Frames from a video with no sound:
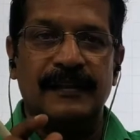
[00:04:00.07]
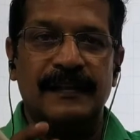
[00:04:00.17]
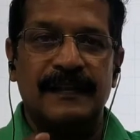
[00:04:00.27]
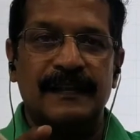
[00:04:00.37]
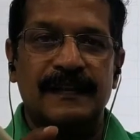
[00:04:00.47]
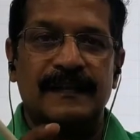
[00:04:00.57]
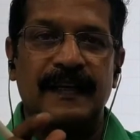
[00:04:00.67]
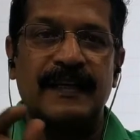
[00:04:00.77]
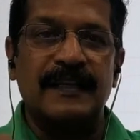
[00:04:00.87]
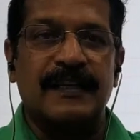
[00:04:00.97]
the
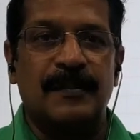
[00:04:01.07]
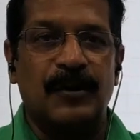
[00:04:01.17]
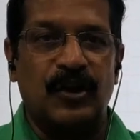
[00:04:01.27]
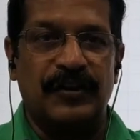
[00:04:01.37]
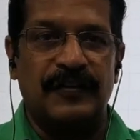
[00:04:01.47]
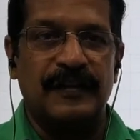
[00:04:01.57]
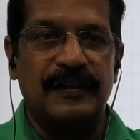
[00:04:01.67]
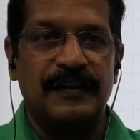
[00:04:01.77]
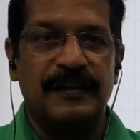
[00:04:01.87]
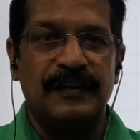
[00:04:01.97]
second component
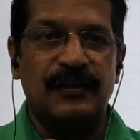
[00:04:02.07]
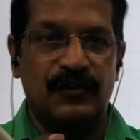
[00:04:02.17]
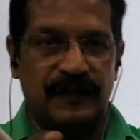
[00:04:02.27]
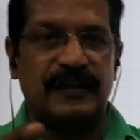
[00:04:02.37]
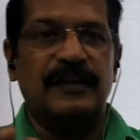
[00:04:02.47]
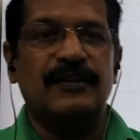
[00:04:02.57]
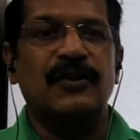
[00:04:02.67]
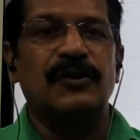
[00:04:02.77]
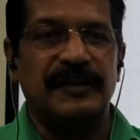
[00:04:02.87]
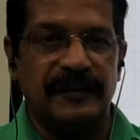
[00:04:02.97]
or second
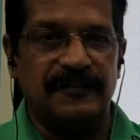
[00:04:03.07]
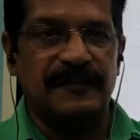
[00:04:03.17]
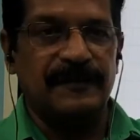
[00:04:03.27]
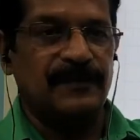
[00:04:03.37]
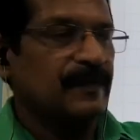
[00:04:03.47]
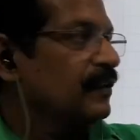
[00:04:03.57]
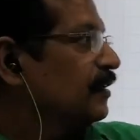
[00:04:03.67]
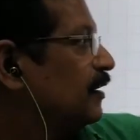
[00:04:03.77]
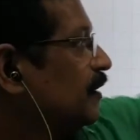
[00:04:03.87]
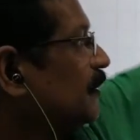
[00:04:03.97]
coordinate
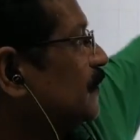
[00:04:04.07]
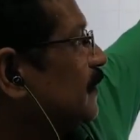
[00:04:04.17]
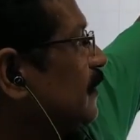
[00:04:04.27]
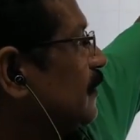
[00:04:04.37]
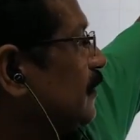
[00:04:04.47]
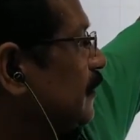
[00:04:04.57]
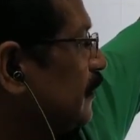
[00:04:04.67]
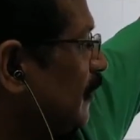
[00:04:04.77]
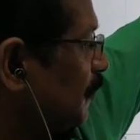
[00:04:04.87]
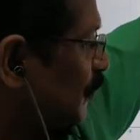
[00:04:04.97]
is
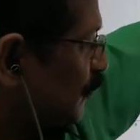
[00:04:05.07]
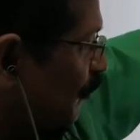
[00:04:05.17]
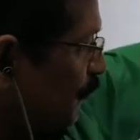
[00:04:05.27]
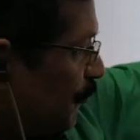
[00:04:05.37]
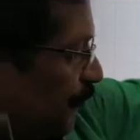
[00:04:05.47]
numbers of